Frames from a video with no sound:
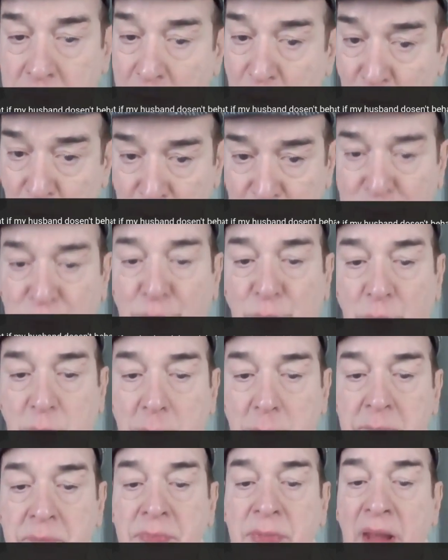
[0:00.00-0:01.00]
Also,
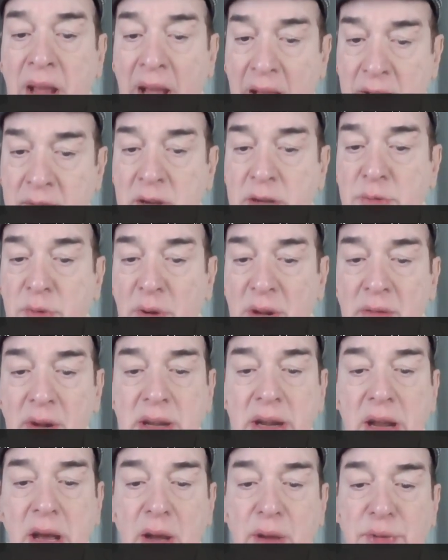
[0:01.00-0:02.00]
I have a 12
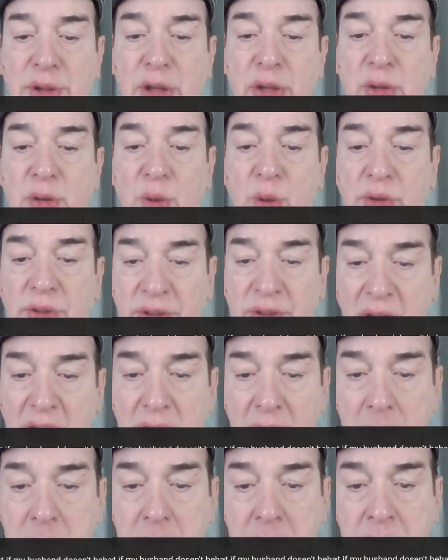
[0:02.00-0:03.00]
and a half year old
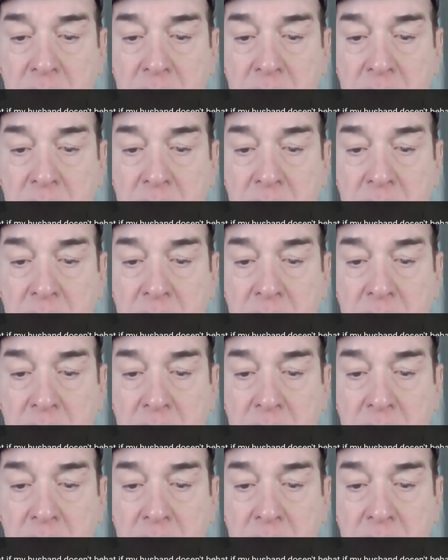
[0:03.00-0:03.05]
son